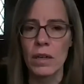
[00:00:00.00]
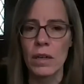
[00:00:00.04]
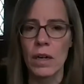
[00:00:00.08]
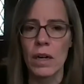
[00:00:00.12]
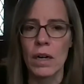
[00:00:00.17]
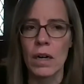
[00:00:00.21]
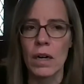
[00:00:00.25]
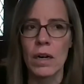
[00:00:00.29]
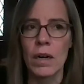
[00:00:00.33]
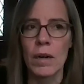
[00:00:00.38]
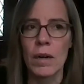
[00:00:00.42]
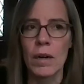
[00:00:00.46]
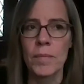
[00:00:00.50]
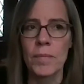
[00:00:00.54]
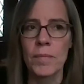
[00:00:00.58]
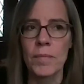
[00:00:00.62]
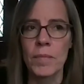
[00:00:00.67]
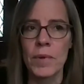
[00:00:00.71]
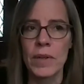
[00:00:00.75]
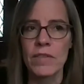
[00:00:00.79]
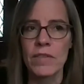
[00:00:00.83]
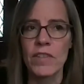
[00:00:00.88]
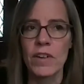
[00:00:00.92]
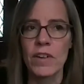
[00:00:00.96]

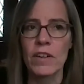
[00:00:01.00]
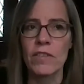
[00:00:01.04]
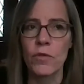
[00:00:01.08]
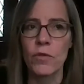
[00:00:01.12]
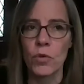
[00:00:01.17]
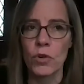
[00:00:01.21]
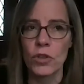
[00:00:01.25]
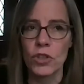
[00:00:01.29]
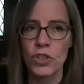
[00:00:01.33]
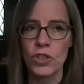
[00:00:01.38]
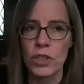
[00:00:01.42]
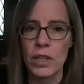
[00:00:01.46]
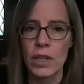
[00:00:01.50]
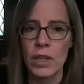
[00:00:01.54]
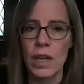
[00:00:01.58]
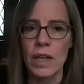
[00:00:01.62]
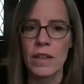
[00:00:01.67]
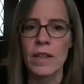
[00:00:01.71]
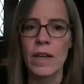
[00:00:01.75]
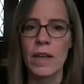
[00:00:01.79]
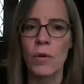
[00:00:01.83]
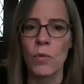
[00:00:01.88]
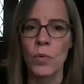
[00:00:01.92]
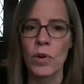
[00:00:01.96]
been very fortunate in
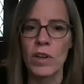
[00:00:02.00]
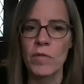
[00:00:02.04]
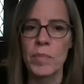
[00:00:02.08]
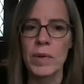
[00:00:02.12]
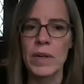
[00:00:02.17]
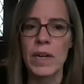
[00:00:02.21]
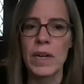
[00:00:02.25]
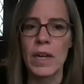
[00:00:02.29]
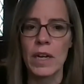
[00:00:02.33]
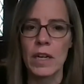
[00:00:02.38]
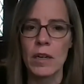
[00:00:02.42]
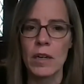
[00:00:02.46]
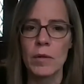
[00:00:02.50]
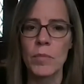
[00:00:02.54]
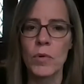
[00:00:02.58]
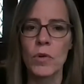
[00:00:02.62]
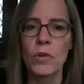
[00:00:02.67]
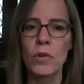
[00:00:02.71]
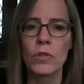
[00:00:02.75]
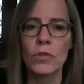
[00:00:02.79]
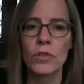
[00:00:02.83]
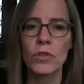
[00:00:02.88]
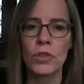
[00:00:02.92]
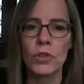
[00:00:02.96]
that we've been
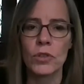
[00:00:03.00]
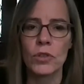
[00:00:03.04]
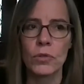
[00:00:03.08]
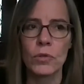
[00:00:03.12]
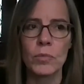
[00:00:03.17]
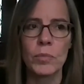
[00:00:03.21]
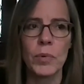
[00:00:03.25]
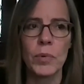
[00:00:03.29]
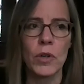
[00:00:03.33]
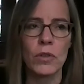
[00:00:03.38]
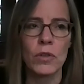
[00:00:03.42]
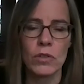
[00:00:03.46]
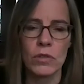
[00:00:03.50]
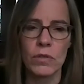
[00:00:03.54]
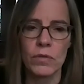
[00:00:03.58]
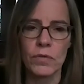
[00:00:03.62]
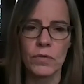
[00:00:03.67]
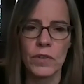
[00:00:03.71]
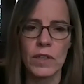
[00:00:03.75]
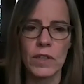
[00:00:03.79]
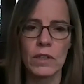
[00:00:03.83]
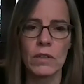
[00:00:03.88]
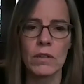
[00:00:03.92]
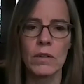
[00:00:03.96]
able to
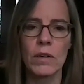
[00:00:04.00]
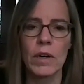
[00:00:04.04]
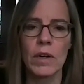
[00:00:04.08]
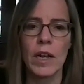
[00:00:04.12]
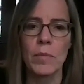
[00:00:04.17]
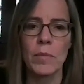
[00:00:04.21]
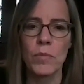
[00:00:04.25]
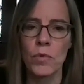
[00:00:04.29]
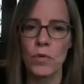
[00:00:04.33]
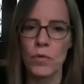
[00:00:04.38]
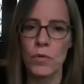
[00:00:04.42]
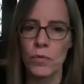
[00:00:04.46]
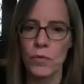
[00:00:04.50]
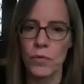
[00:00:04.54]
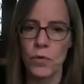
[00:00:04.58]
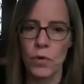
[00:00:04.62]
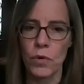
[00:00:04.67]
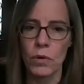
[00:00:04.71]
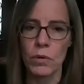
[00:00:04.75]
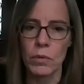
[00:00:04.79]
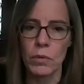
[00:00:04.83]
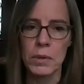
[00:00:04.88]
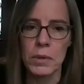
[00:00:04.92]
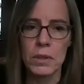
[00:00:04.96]
persevere and move
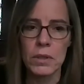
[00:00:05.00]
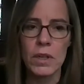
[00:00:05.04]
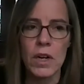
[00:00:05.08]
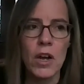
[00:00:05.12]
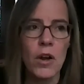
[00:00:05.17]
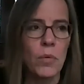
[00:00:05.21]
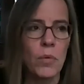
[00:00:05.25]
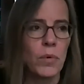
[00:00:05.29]
forward